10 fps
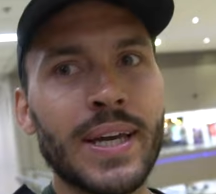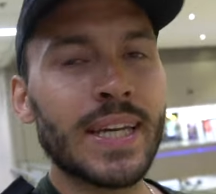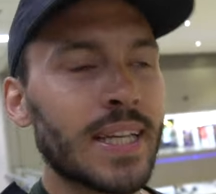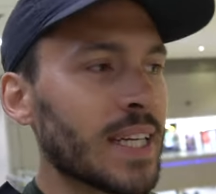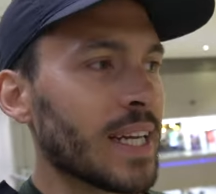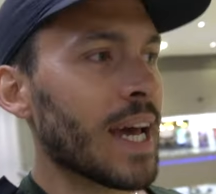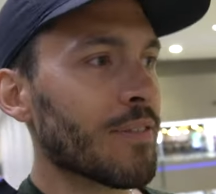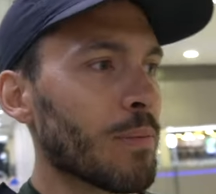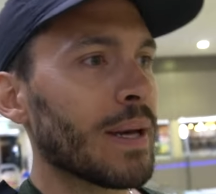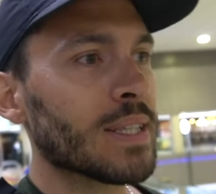he didn't have
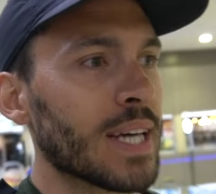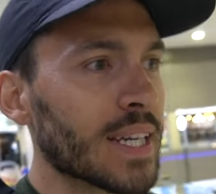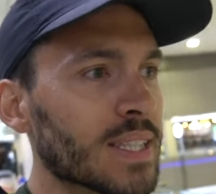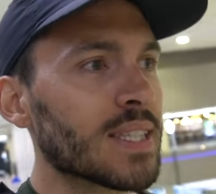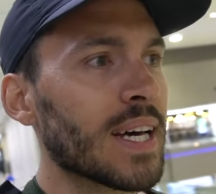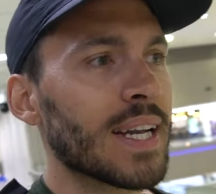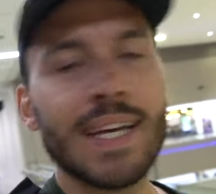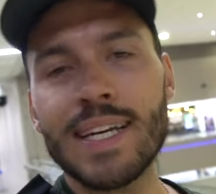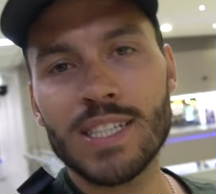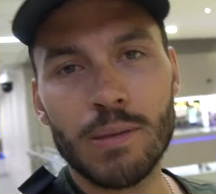to pay taxes on
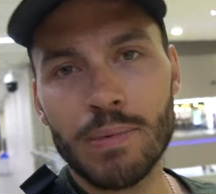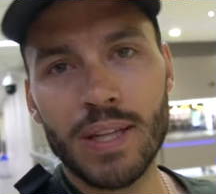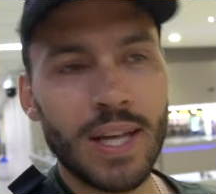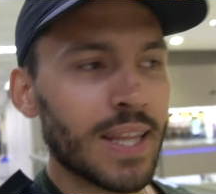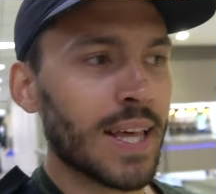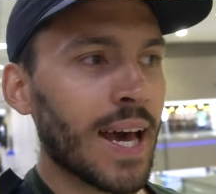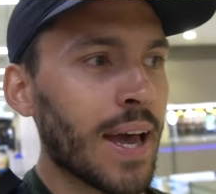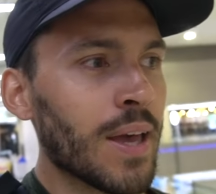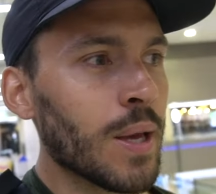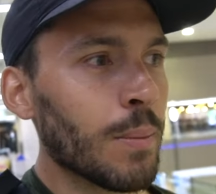it and something like that.
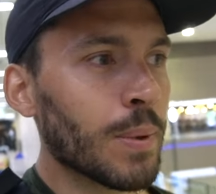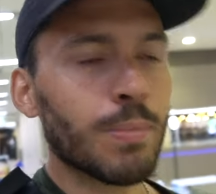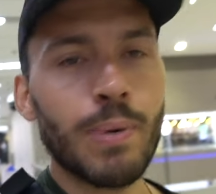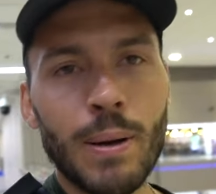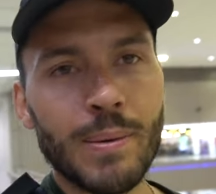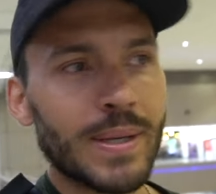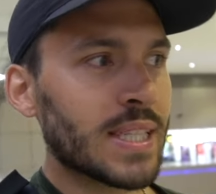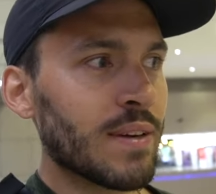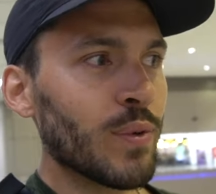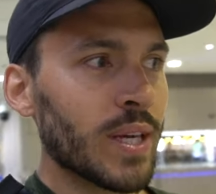But the problem is
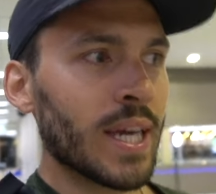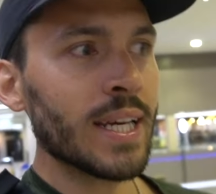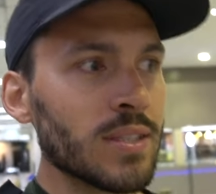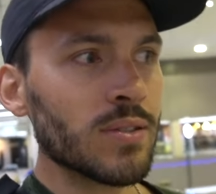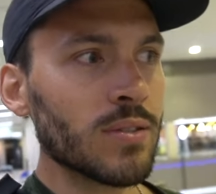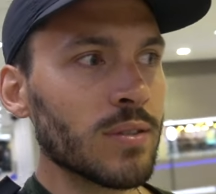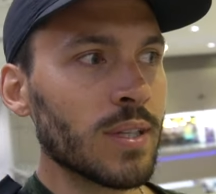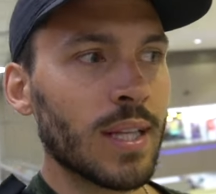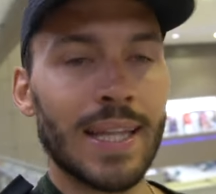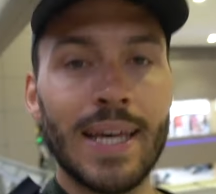if we canceled,
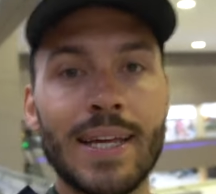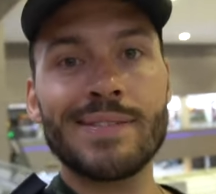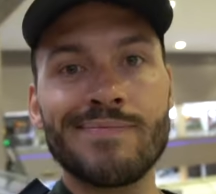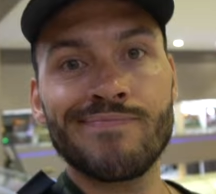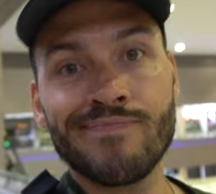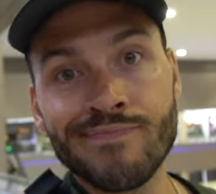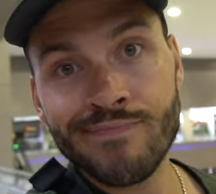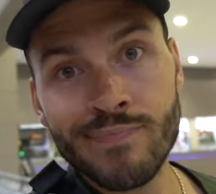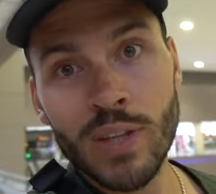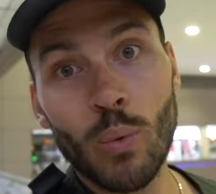then
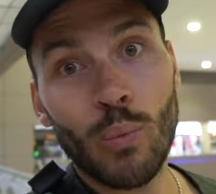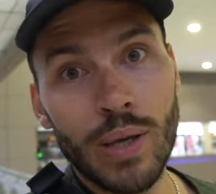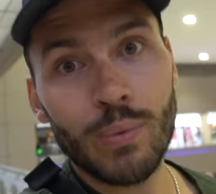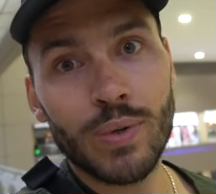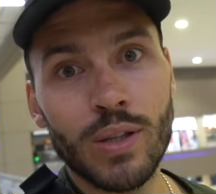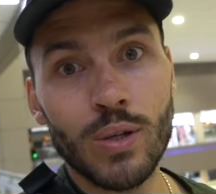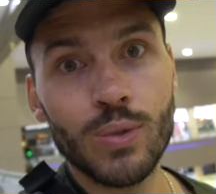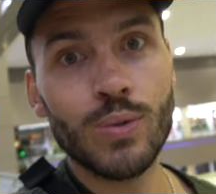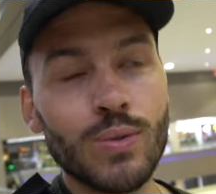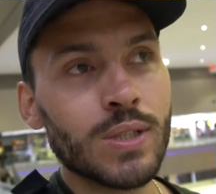we would
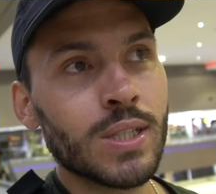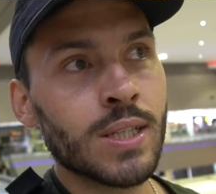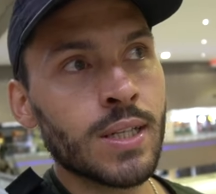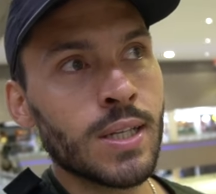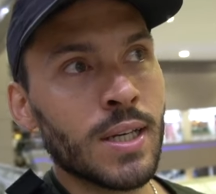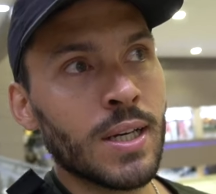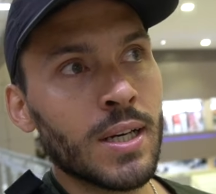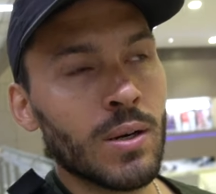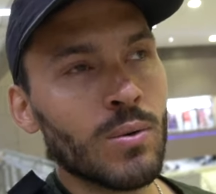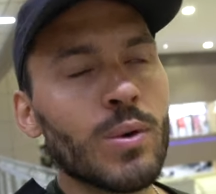lose.
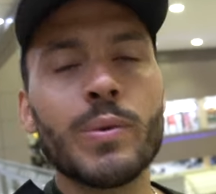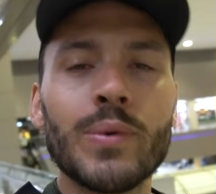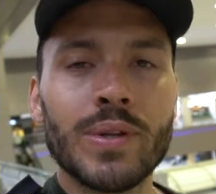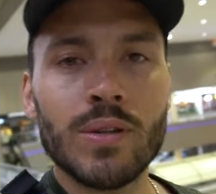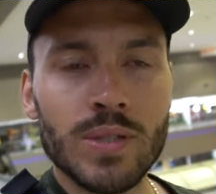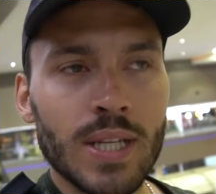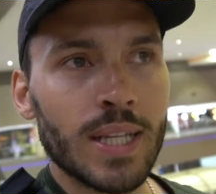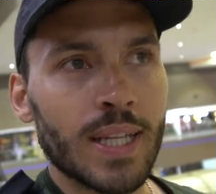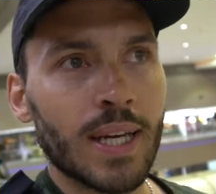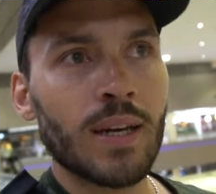Well, we wouldn't lose
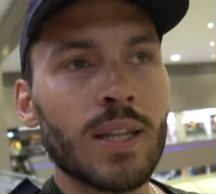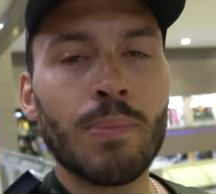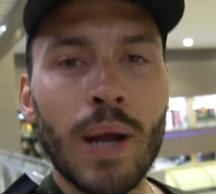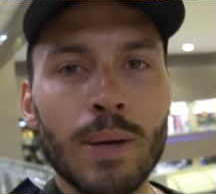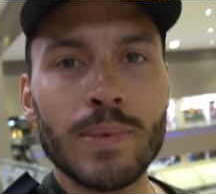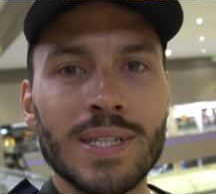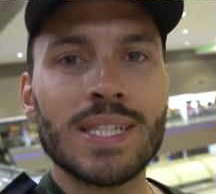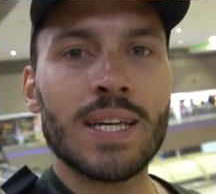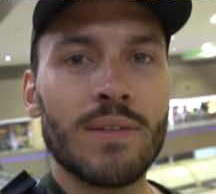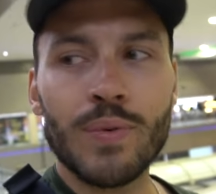anything. The problem
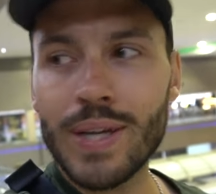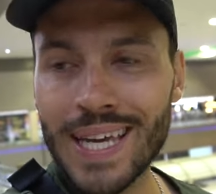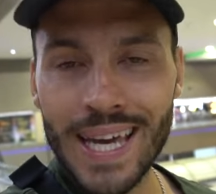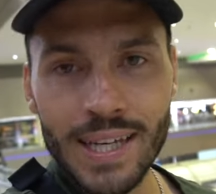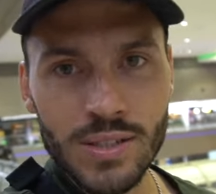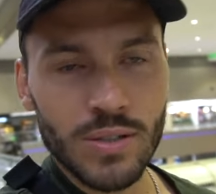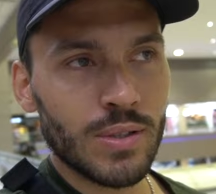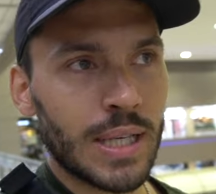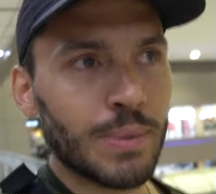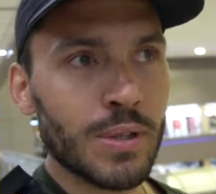is if we
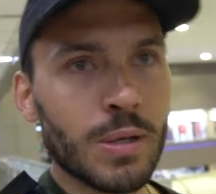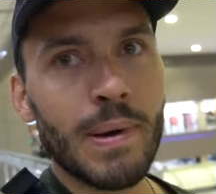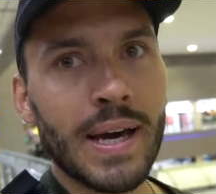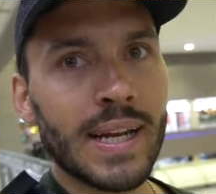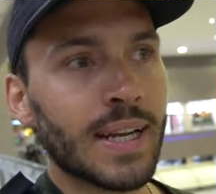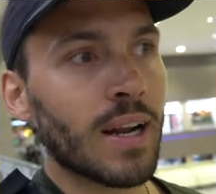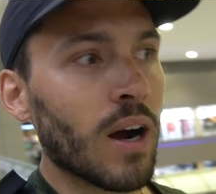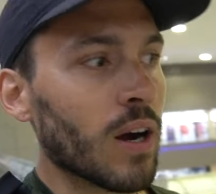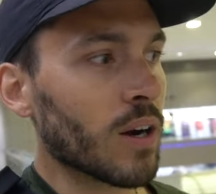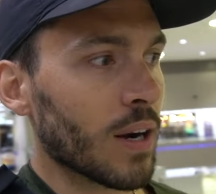canceled, it would look bad on
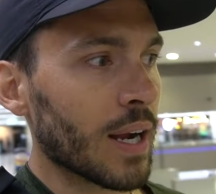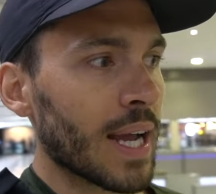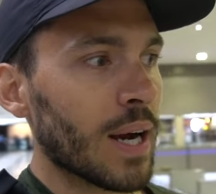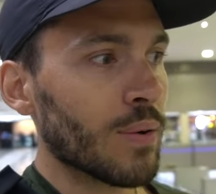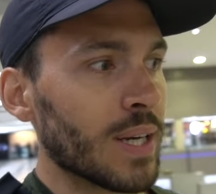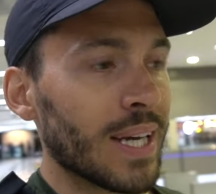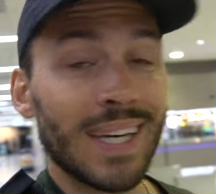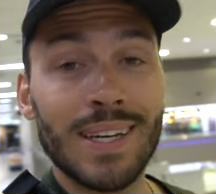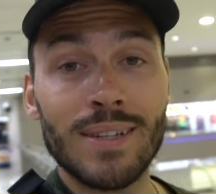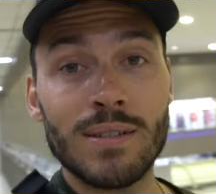our account
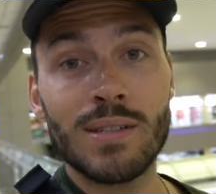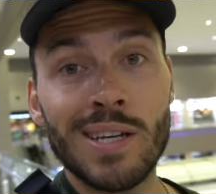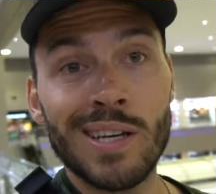and